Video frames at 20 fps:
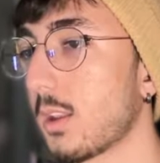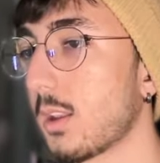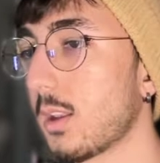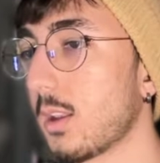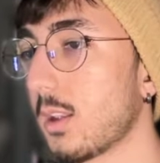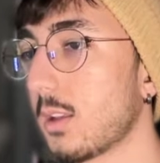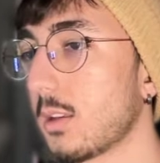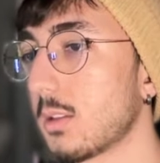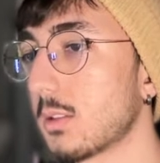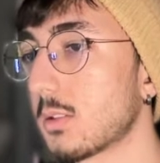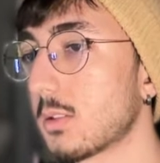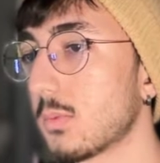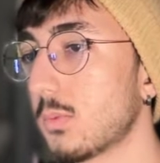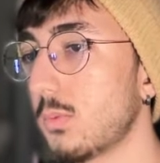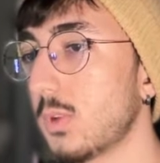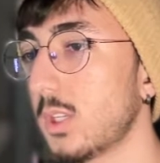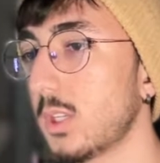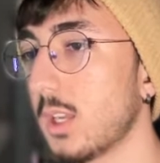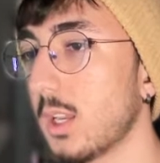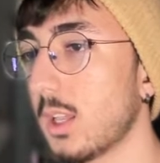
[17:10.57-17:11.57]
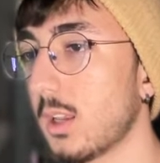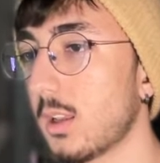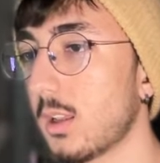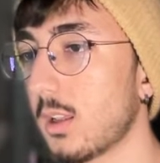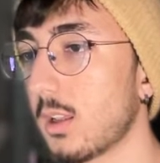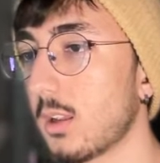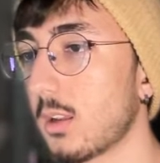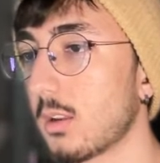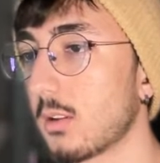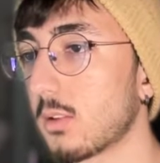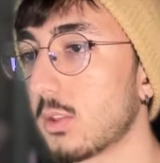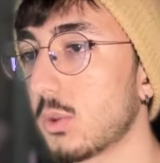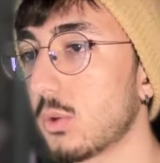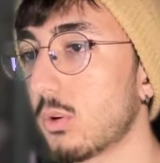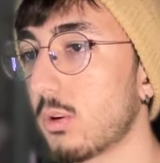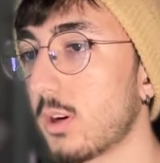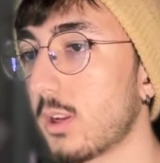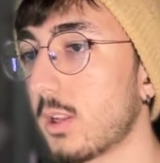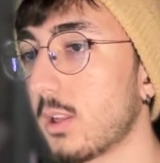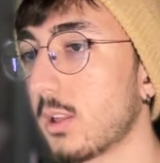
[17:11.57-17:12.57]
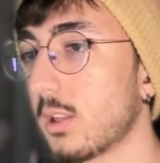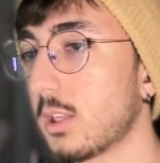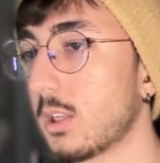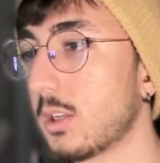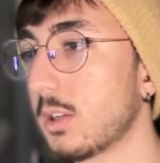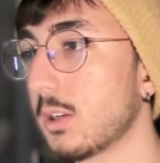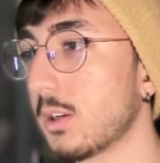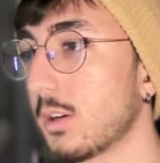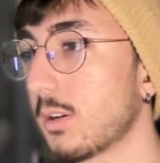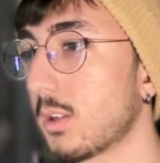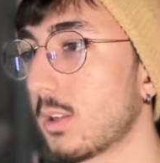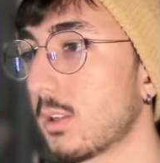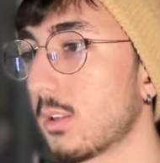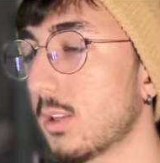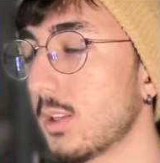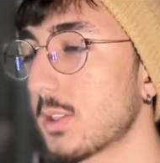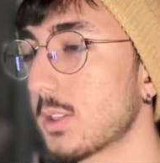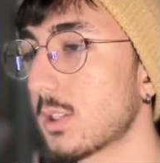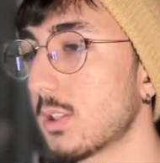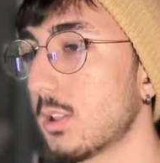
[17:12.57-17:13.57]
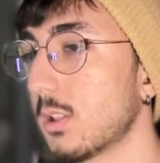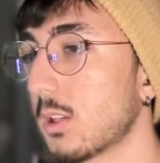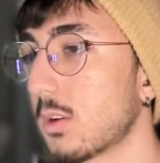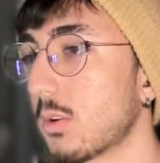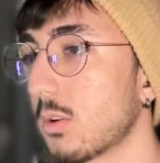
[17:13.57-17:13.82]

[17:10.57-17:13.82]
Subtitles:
and we get a URL here. Let's click